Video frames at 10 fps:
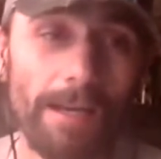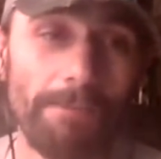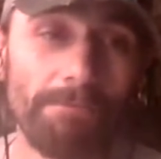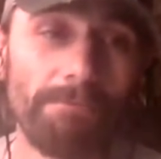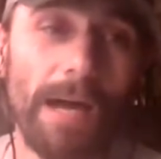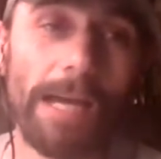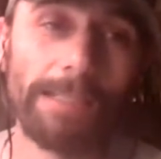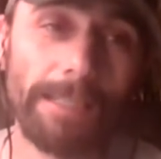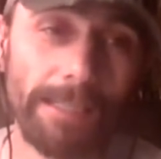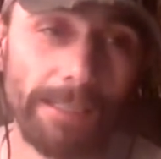
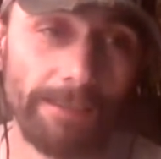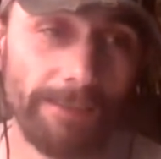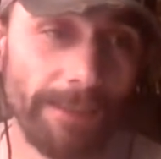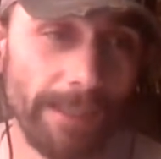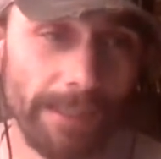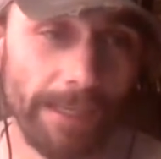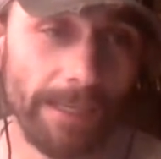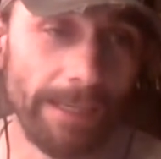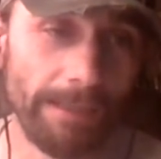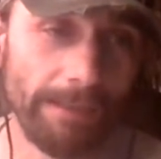I did,
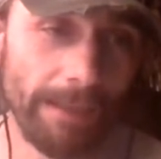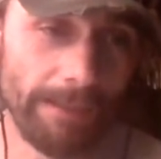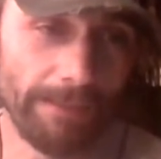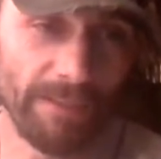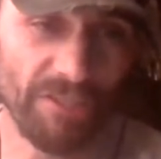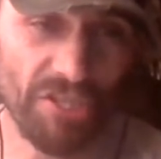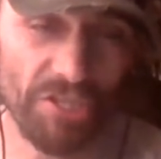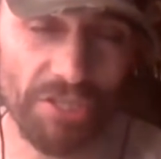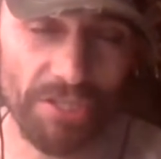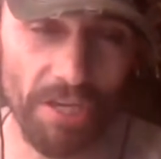and it
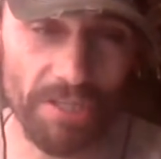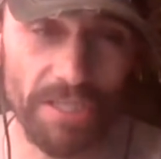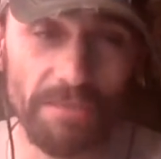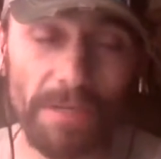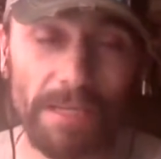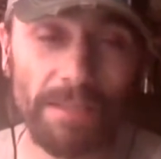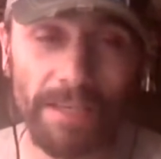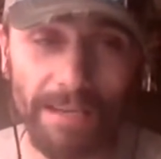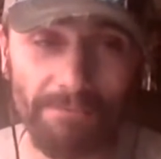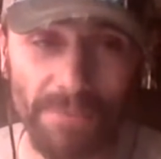disgusts me
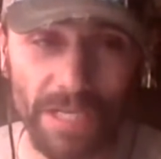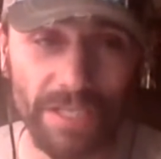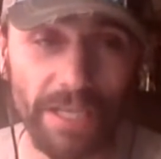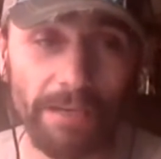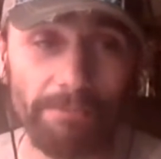that I missed